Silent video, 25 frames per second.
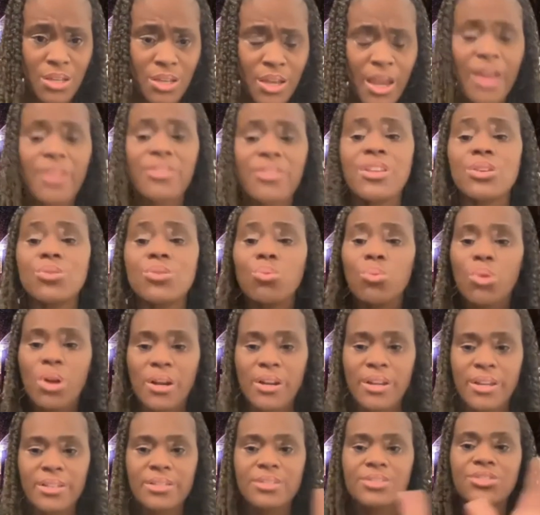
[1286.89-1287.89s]
And then
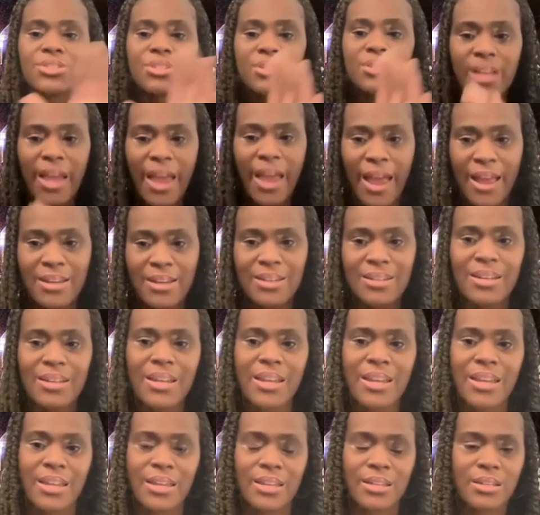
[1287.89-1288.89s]
work is just added
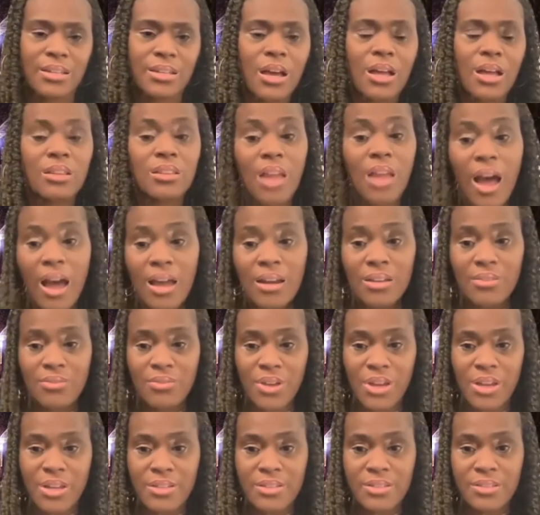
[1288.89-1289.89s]
in. A lot of
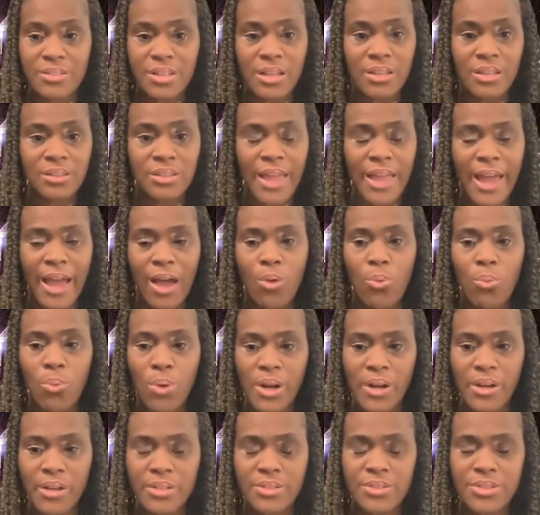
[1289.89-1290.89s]
us allow
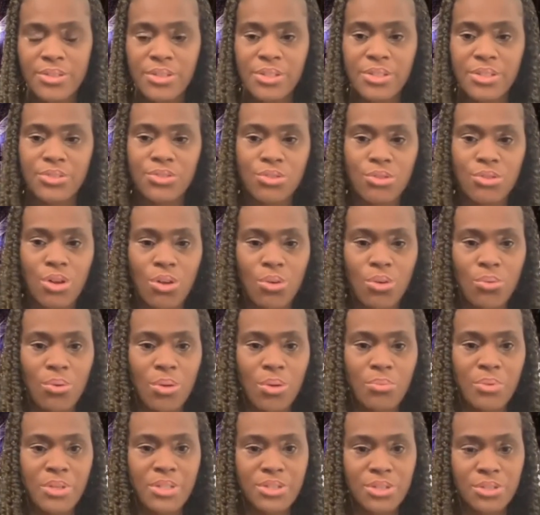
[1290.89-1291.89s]
work to control
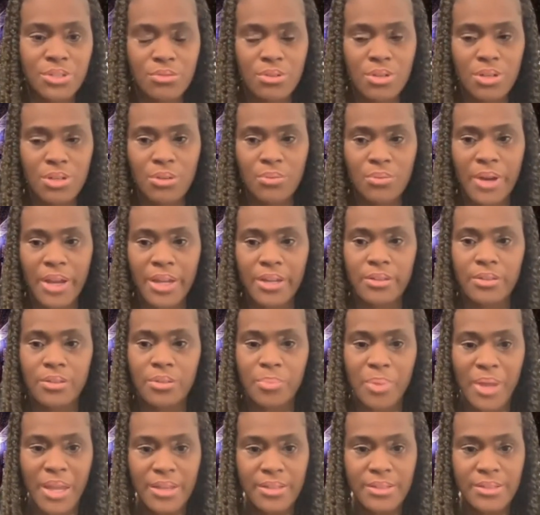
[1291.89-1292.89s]
what we do on a regular
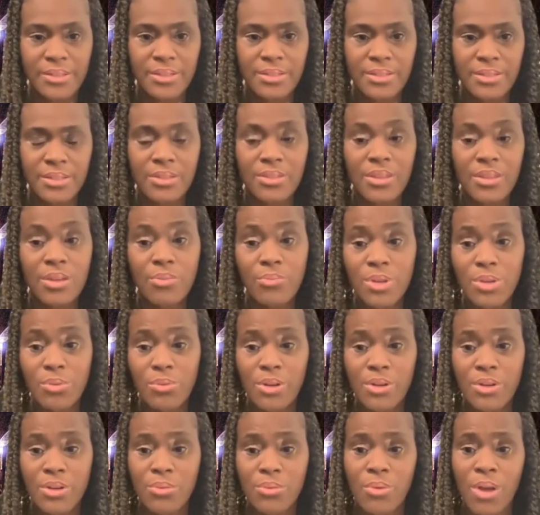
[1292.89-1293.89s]
basis. And then we
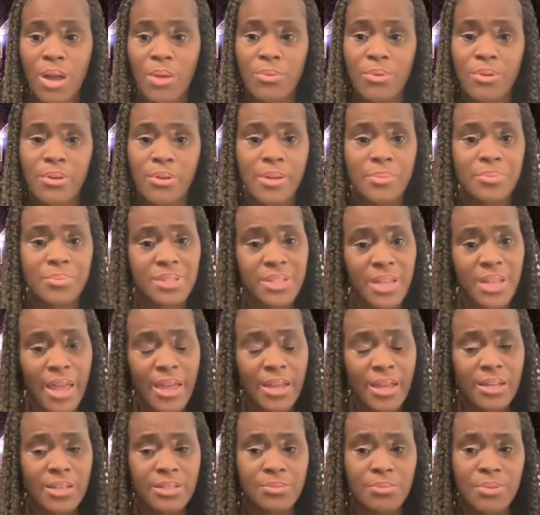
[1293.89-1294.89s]
wonder why we're
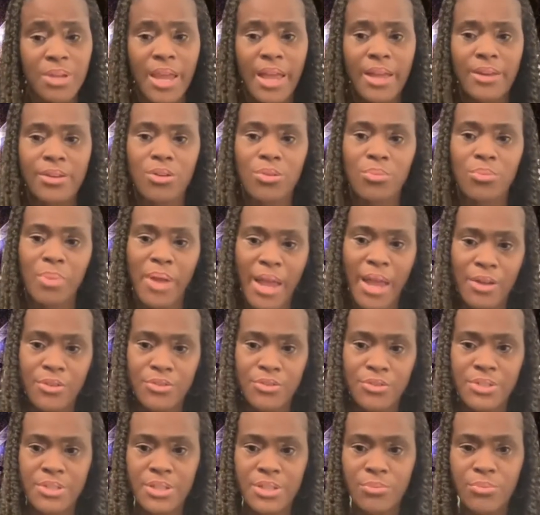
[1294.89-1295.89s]
upset because we had no
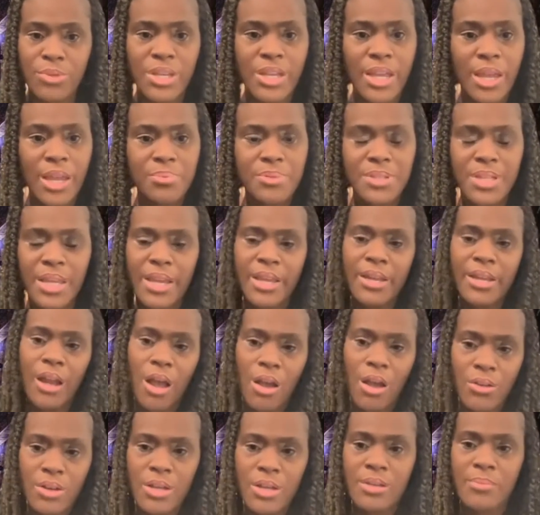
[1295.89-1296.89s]
boundaries and we kept saying,
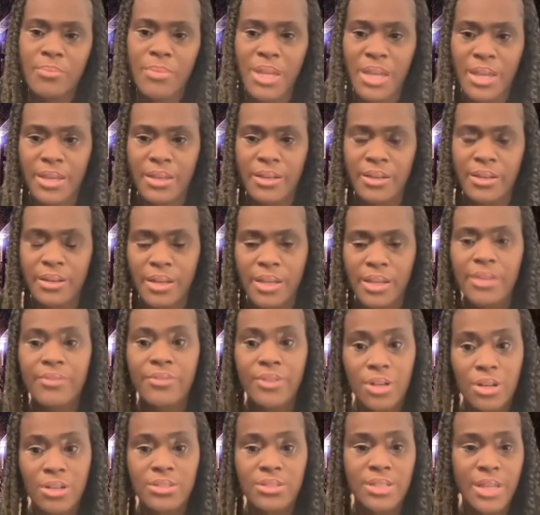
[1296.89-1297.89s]
I'll come in
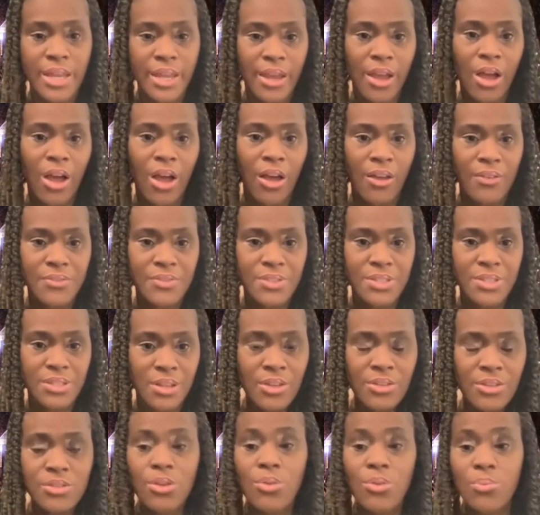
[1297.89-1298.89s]
even on day offs.
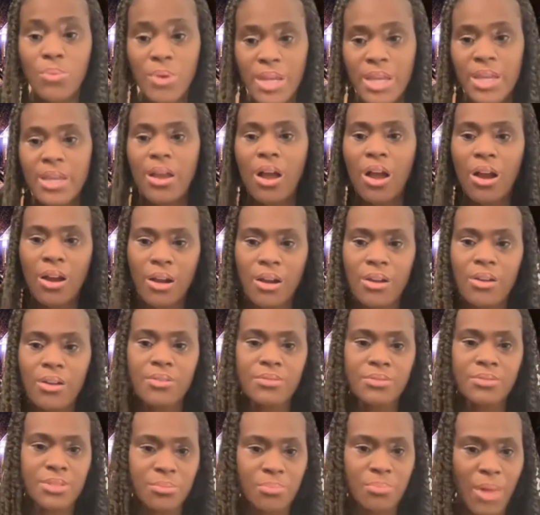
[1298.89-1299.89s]
So we are our
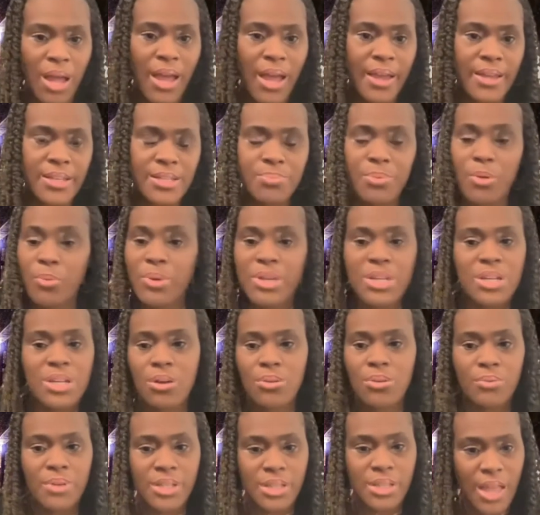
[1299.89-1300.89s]
own demise, but we
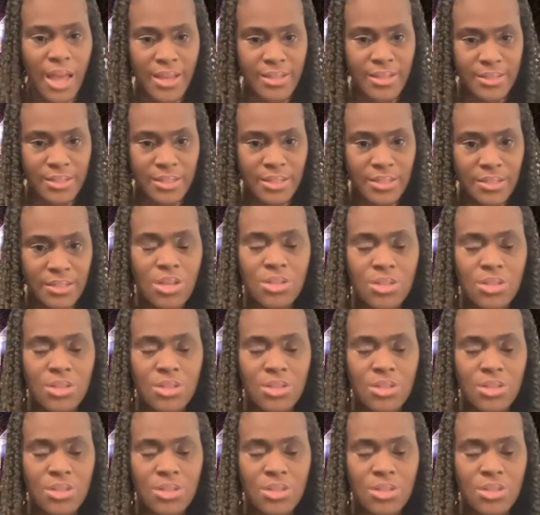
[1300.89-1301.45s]
don't realize it.